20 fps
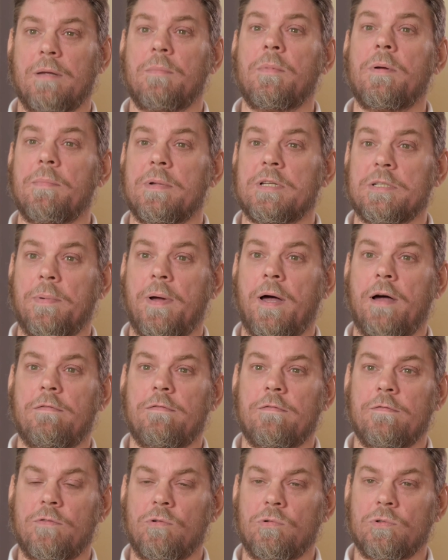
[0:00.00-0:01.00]
commitments apart
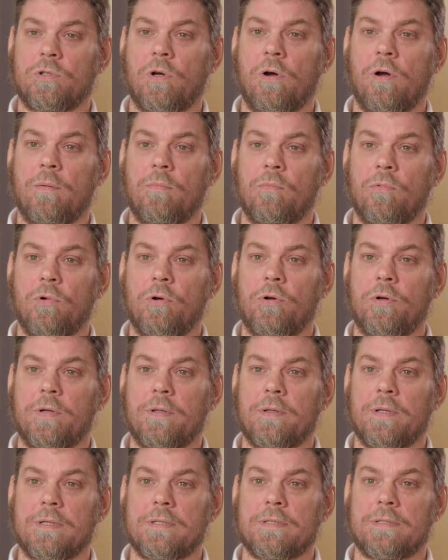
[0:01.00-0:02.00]
from full-time
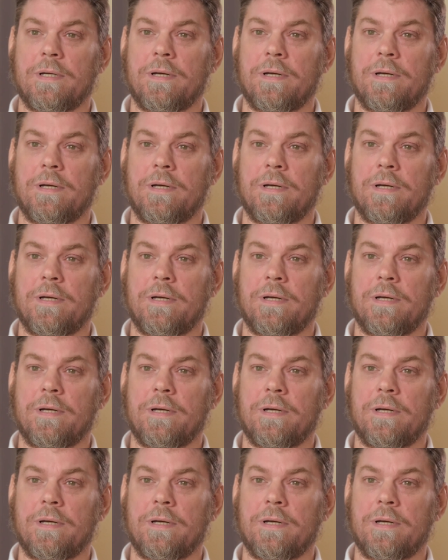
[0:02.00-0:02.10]
work that